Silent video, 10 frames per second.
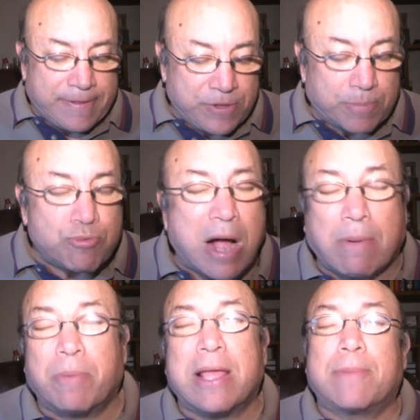you'll
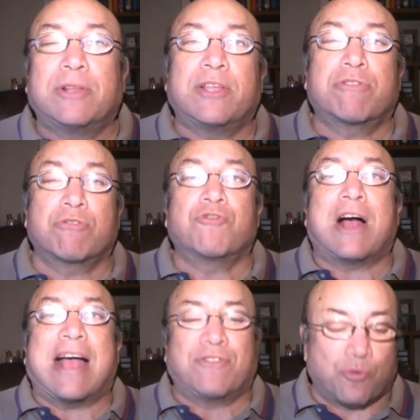probably be able to
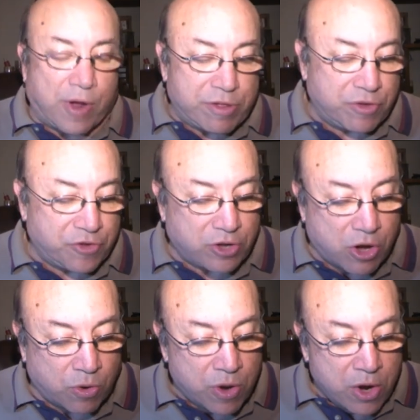survive the race if you
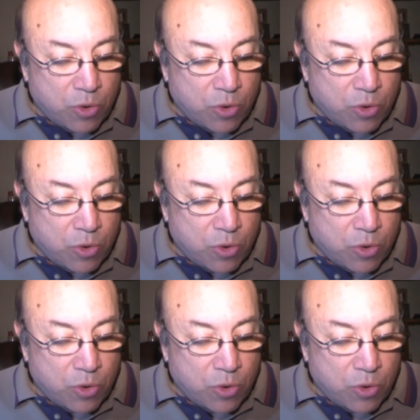go